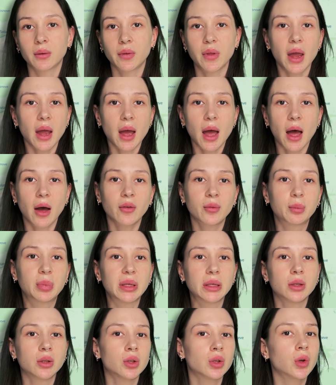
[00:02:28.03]
There have
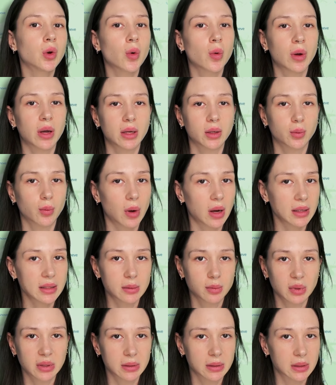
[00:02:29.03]
been no
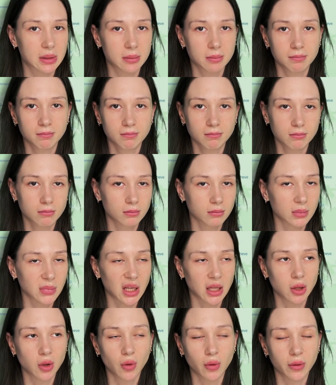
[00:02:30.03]
advancements
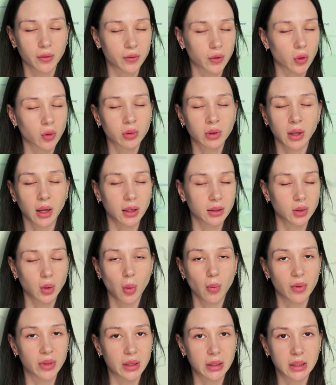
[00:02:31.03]
along the front line
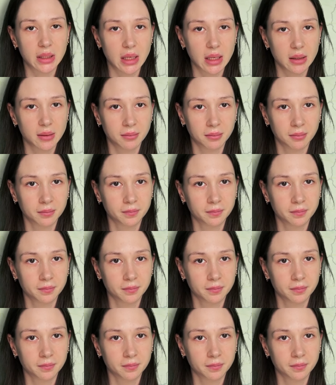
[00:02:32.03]
over the day.